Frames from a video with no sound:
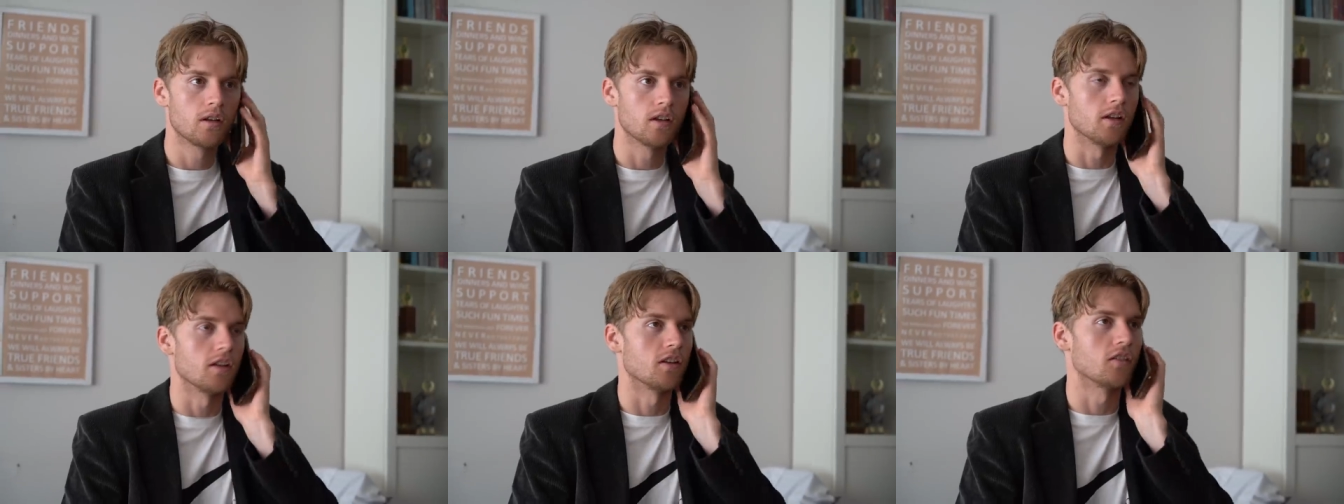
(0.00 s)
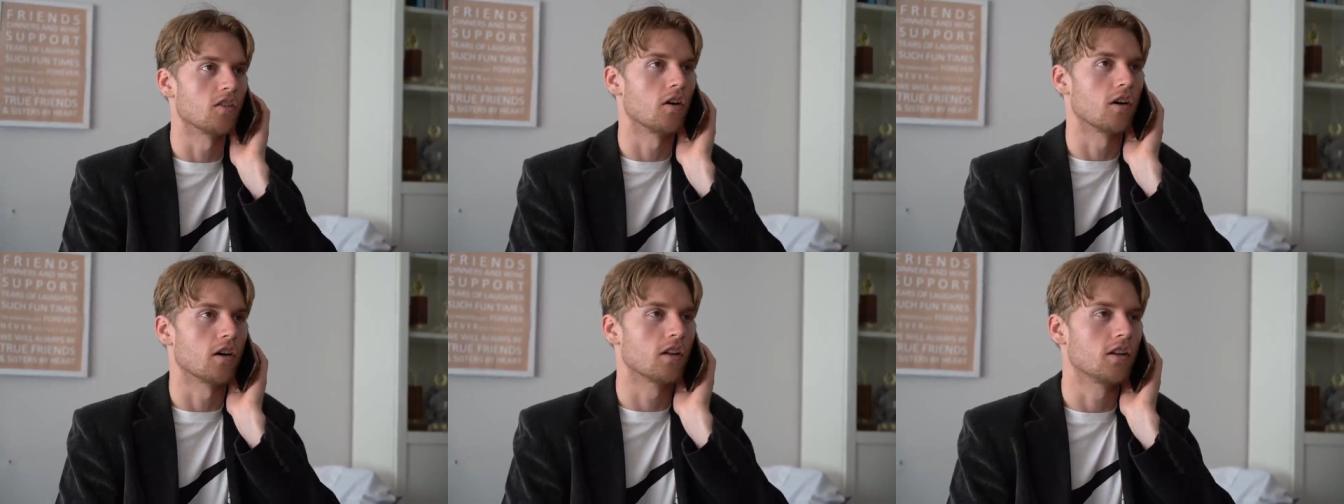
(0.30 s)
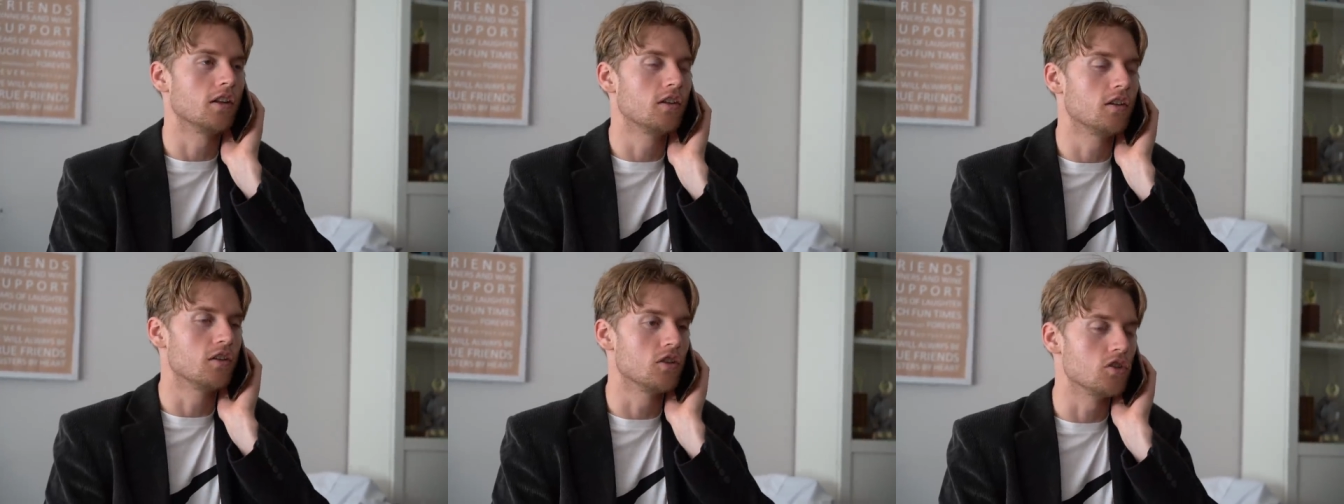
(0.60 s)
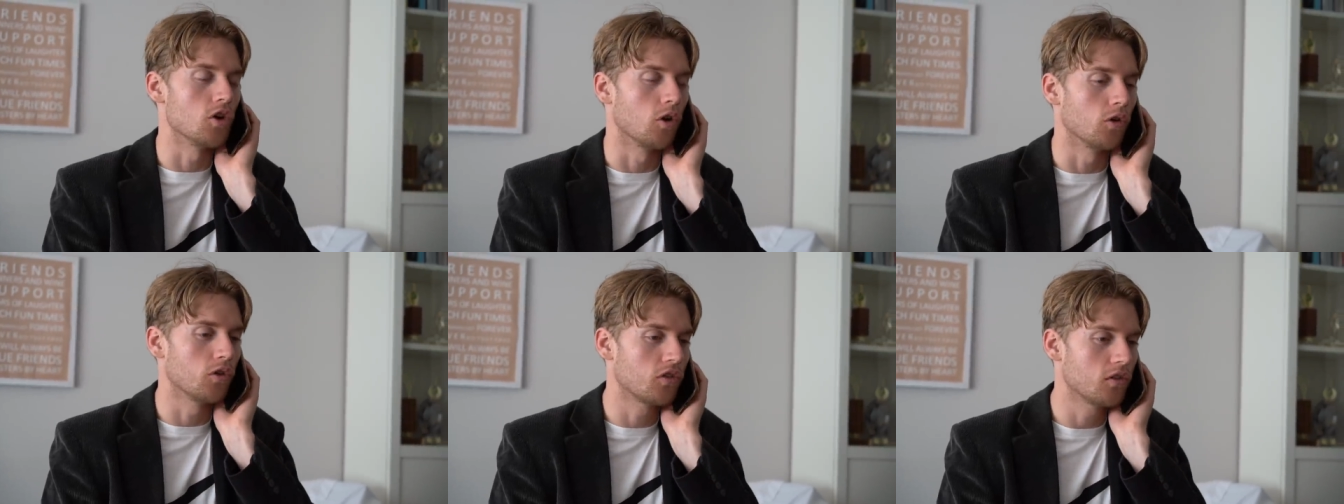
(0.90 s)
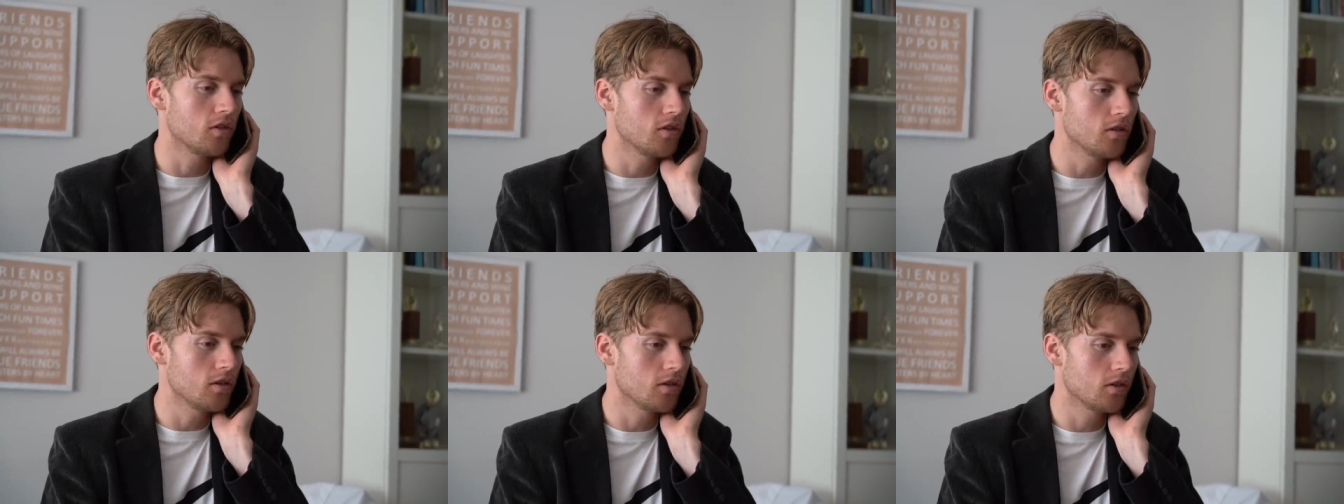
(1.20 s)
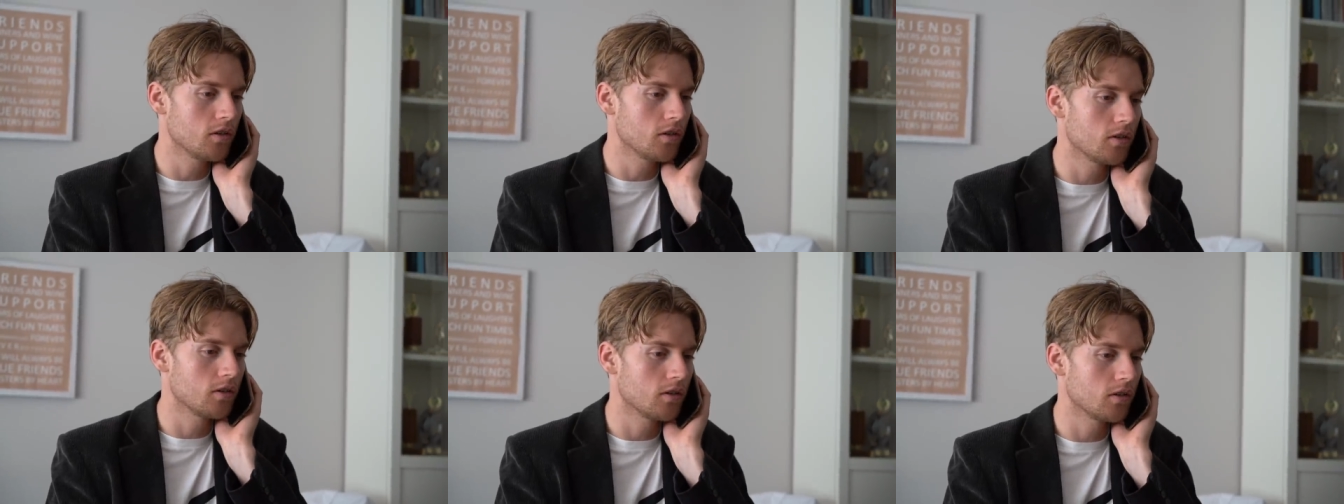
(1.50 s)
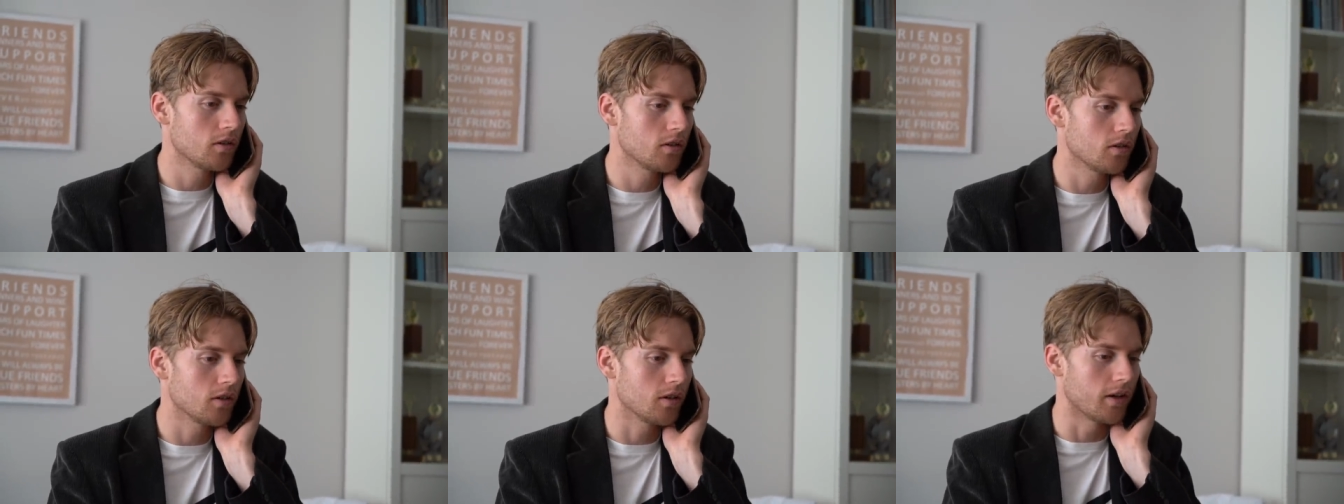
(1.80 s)
Yes, hi, Clinton Johnson.
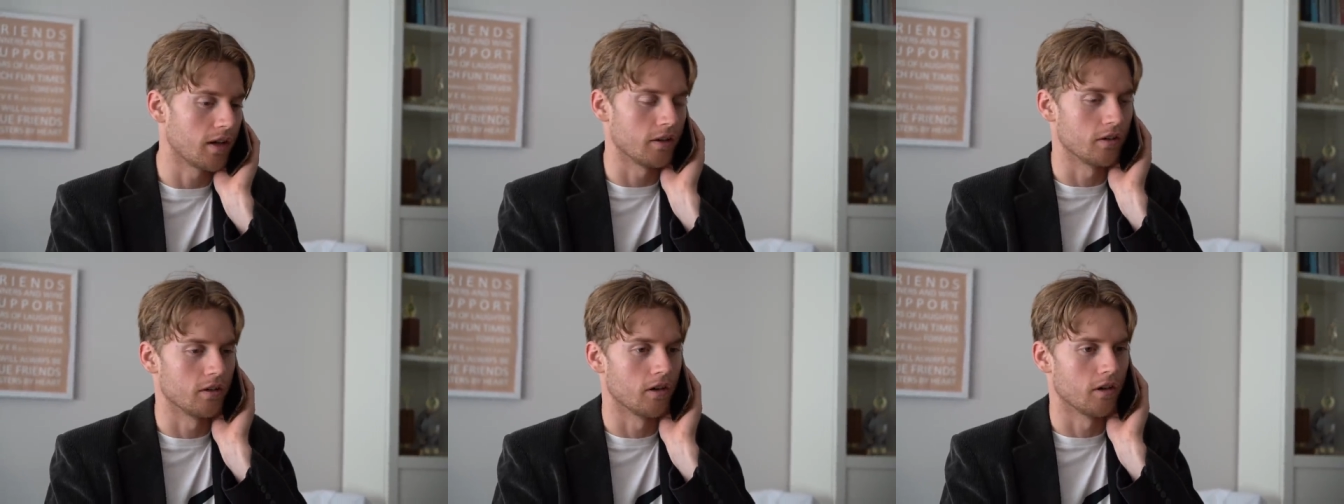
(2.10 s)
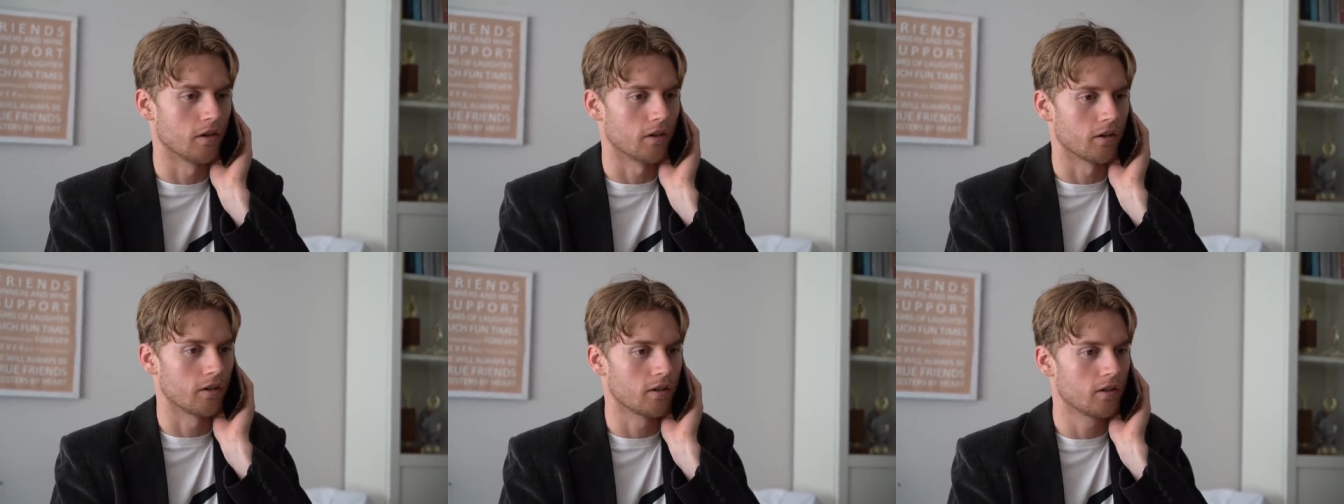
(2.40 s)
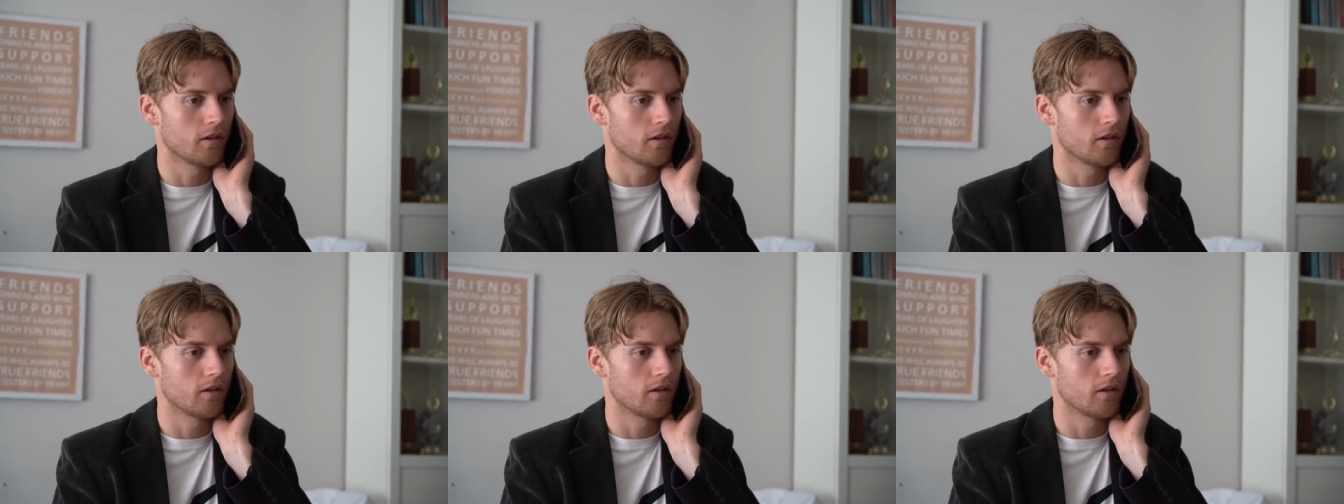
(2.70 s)
How are you going?